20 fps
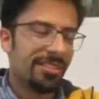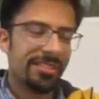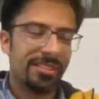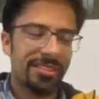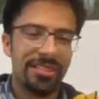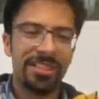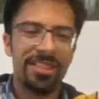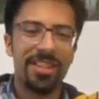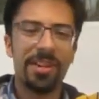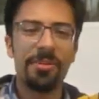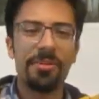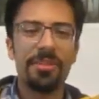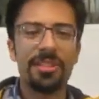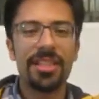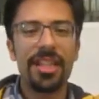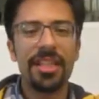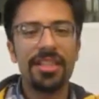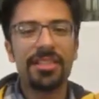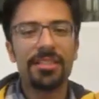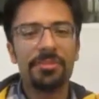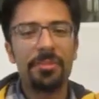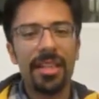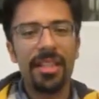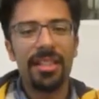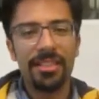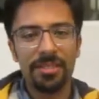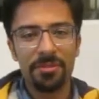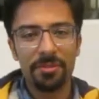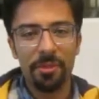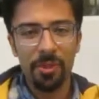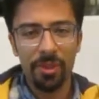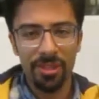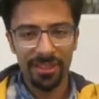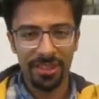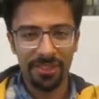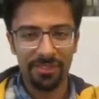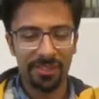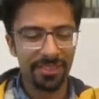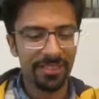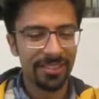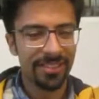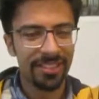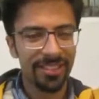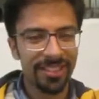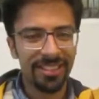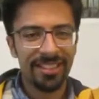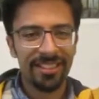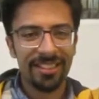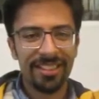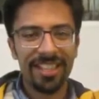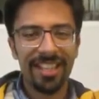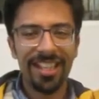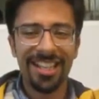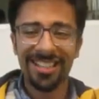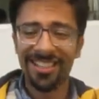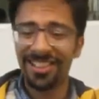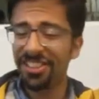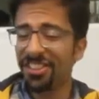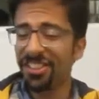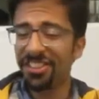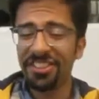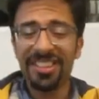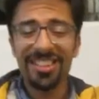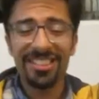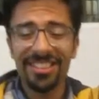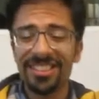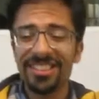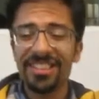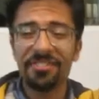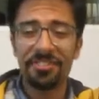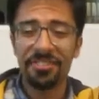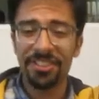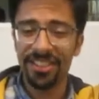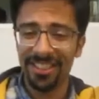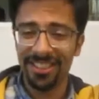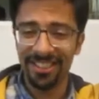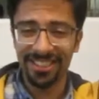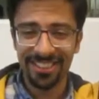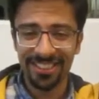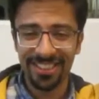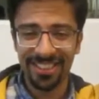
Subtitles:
Come on, that makes it worse even. Shiraz is the first.